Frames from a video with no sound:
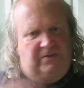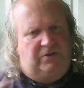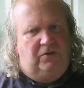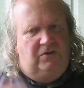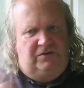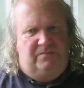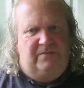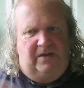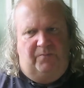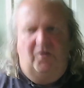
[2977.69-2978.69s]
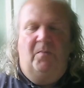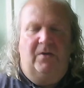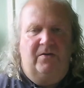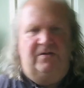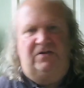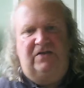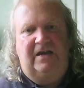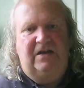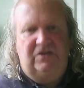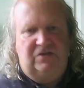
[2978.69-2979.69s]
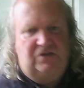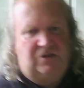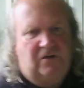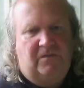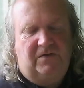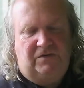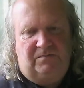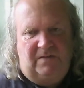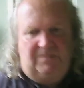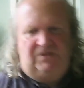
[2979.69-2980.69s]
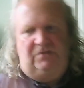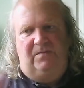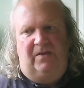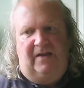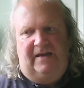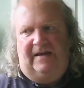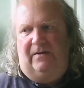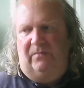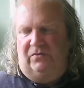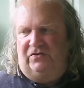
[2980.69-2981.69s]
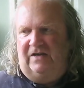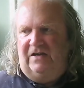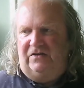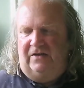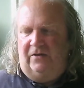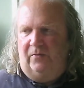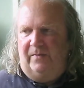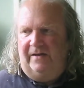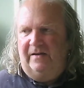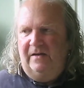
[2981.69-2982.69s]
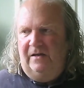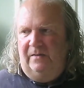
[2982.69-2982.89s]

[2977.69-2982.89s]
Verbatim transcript: the colours and that are probably going to change and stuff, and maybe some of the layout will change a little bit,